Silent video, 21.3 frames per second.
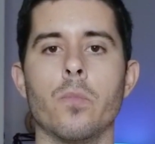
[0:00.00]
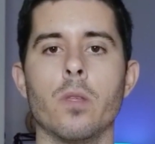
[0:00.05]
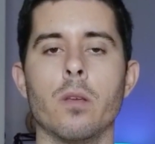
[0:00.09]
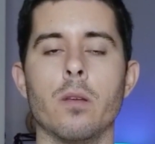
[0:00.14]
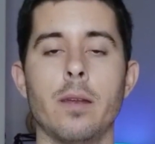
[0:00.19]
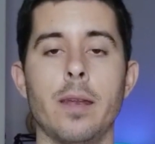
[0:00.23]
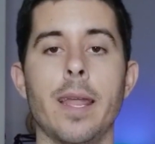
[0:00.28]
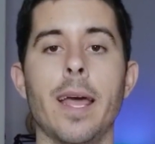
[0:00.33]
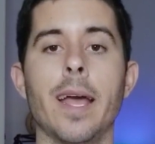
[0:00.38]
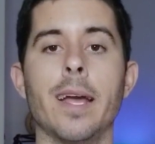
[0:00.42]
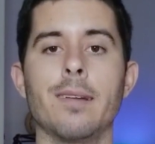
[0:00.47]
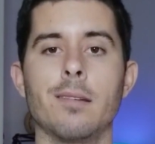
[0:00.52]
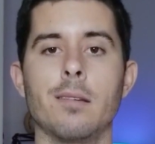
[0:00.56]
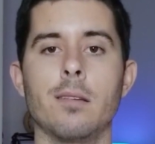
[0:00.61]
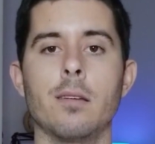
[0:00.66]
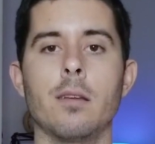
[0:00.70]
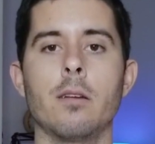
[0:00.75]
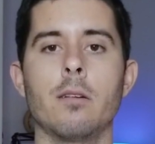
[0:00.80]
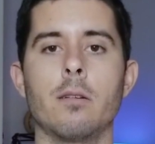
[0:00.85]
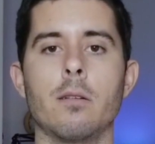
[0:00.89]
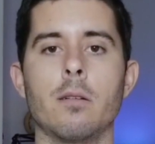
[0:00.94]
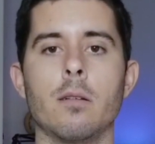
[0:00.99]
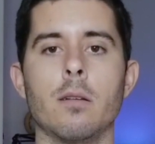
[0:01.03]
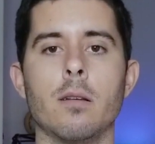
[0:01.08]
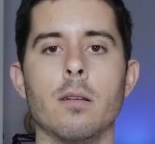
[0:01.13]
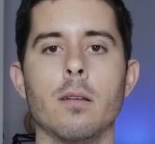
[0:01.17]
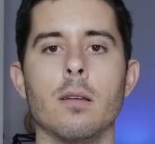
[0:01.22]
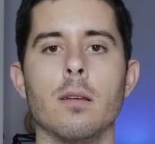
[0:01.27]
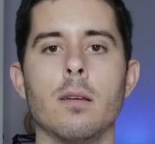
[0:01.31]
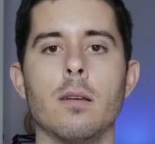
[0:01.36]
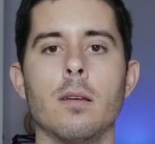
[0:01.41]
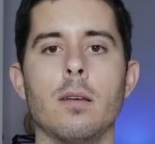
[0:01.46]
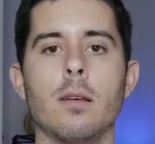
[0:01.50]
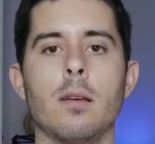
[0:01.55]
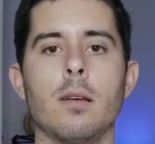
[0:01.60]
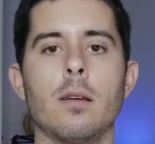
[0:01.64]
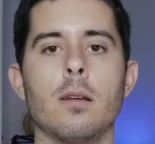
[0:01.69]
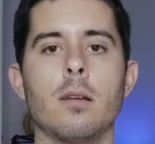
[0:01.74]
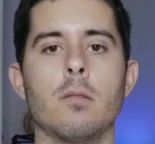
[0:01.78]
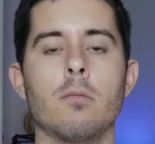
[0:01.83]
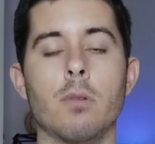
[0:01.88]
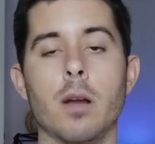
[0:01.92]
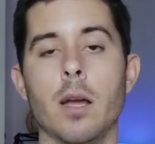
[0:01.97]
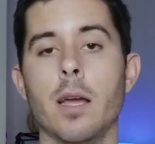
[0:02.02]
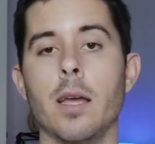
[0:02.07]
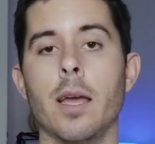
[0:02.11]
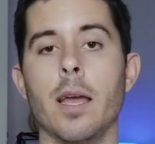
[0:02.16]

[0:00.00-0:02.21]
next year. Right?